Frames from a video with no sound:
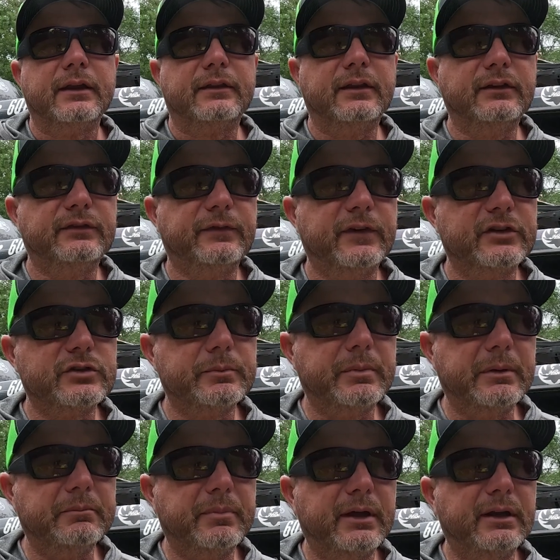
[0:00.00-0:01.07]
These fish have
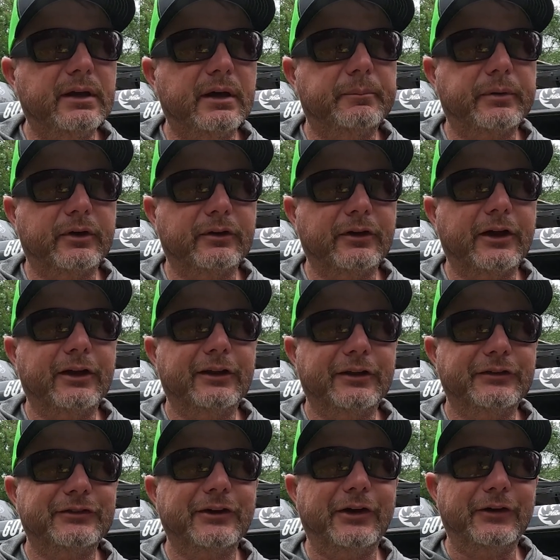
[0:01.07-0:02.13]
been beat up here
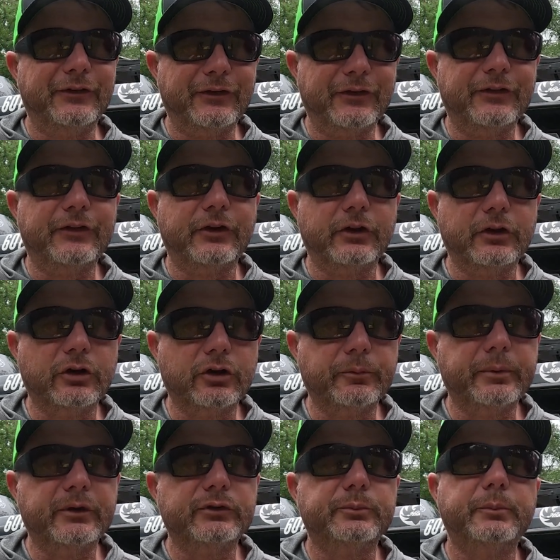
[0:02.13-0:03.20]
lately, so they're a little
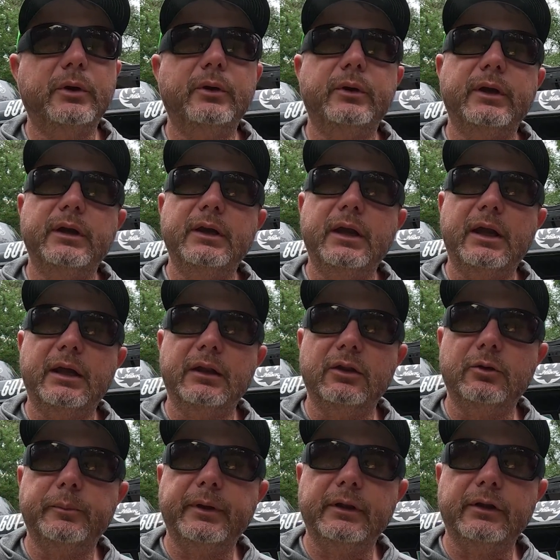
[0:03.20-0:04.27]
bit spooky and a
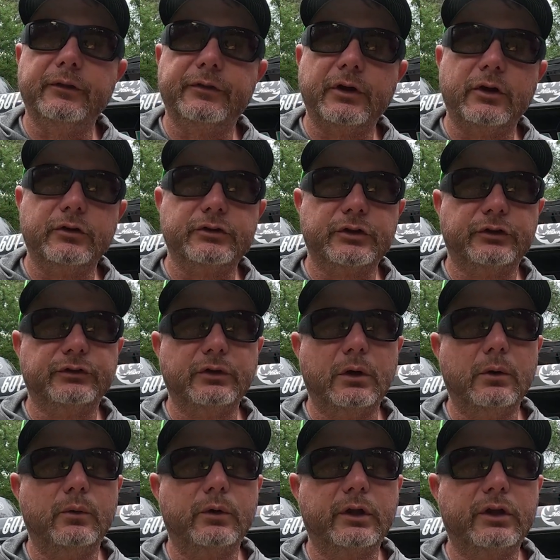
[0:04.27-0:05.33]
little bit lethargic. So
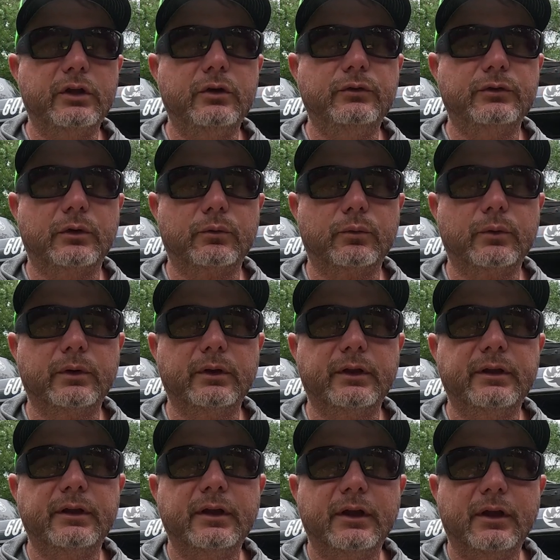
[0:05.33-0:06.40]
I want to use a
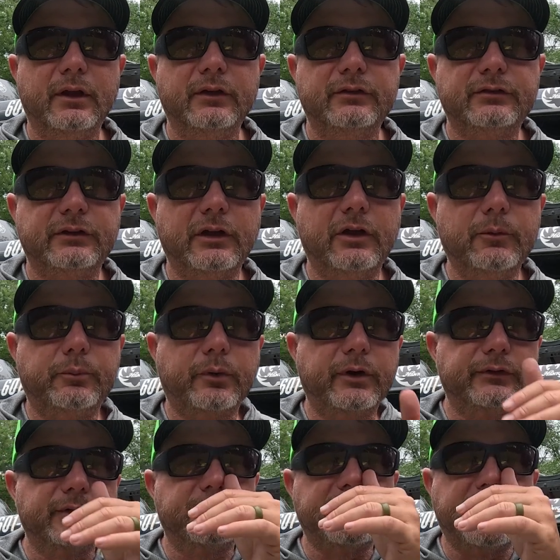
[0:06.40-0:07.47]
really slow
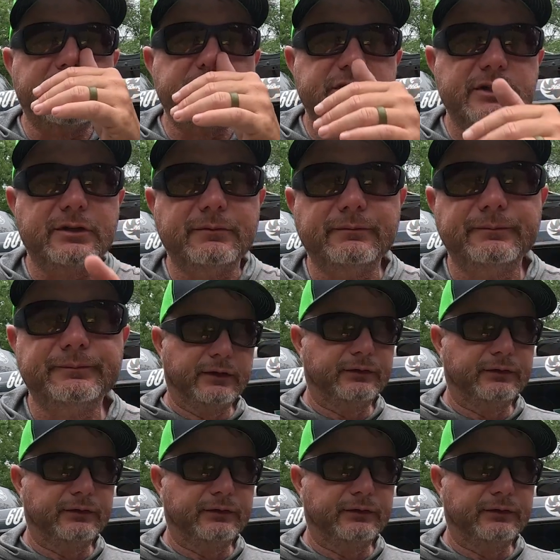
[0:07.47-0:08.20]
presentation.